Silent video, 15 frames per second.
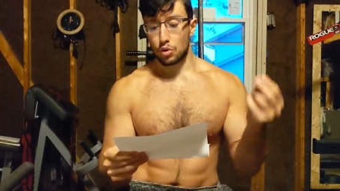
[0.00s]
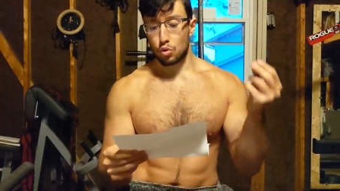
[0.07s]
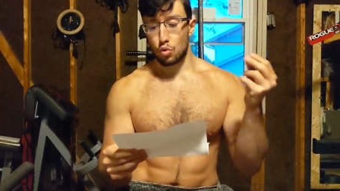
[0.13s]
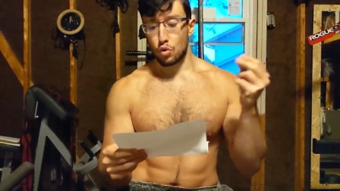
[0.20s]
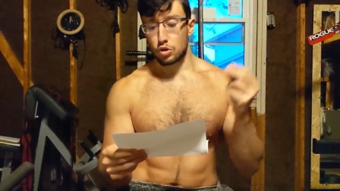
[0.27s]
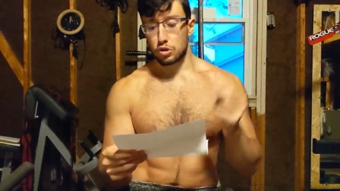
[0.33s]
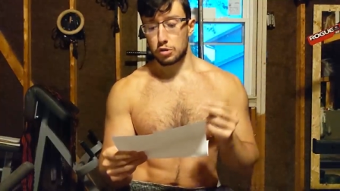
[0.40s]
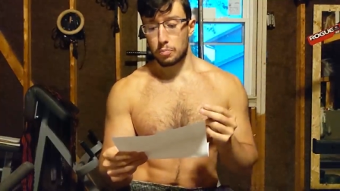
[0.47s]

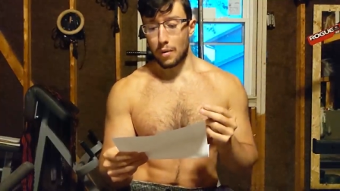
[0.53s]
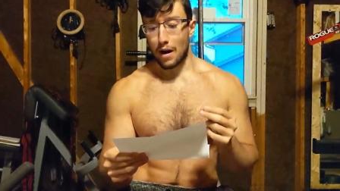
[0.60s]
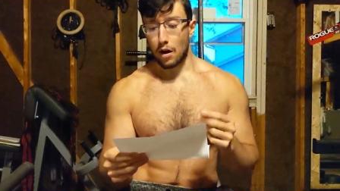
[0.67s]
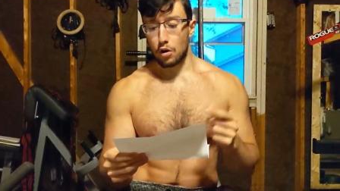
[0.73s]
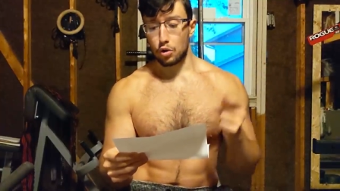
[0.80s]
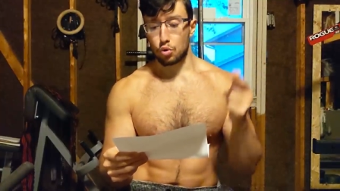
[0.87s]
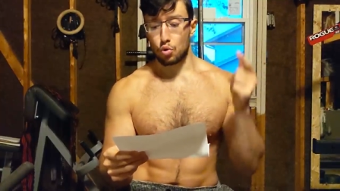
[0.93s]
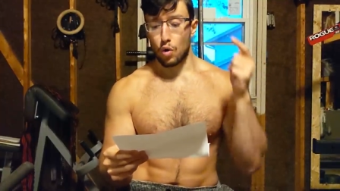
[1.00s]
to
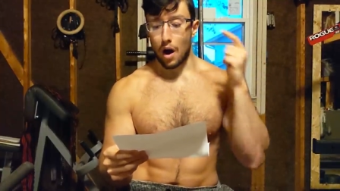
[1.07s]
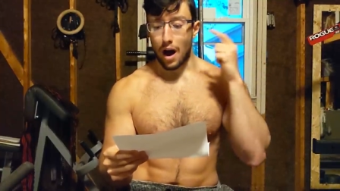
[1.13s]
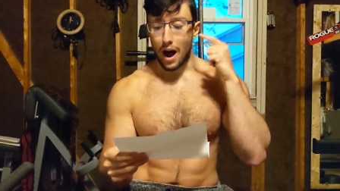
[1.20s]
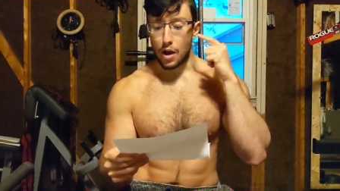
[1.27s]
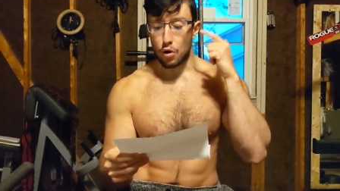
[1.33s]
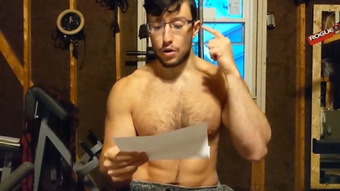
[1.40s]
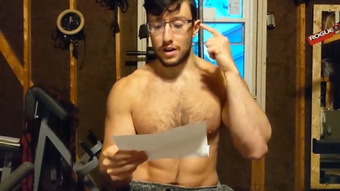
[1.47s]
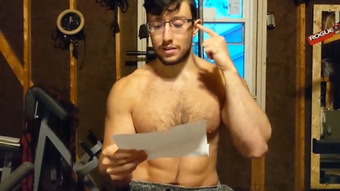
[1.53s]
aspire to
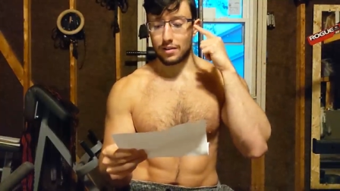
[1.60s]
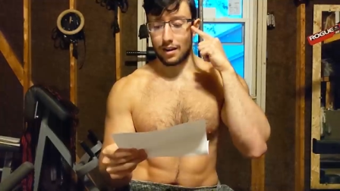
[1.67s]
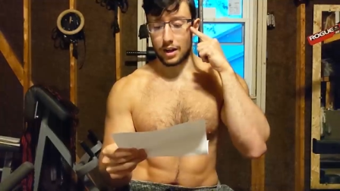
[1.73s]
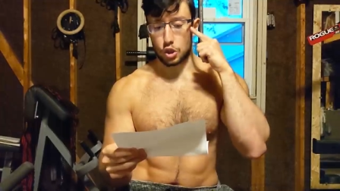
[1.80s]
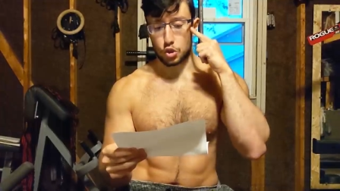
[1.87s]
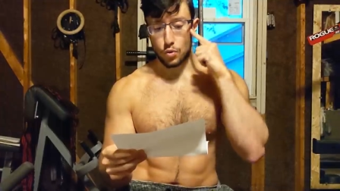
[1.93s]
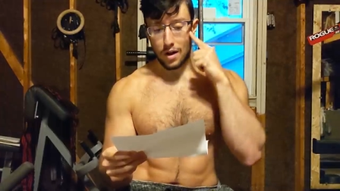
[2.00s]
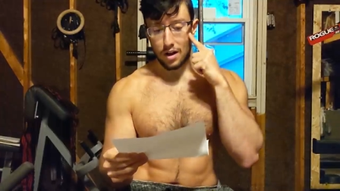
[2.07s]
higher
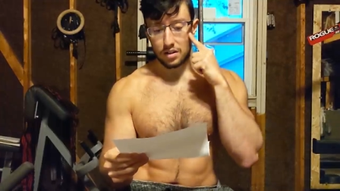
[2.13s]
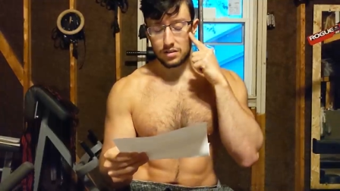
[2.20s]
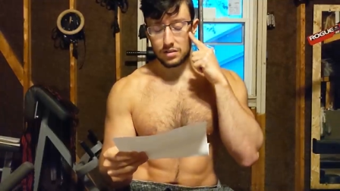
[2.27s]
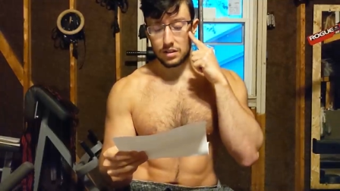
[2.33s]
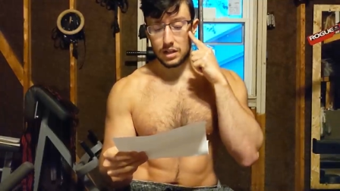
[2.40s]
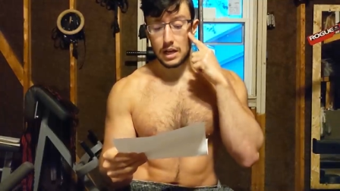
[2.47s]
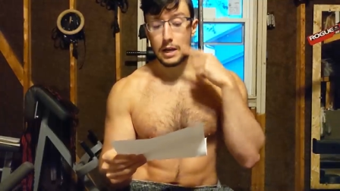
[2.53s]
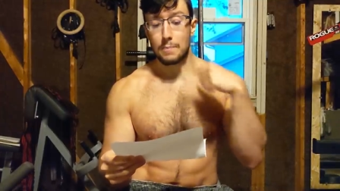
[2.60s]

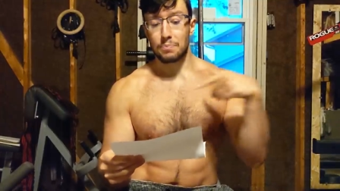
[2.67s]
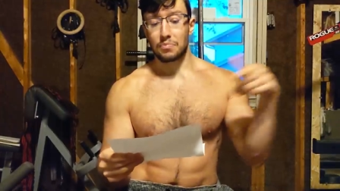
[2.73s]
intellectuality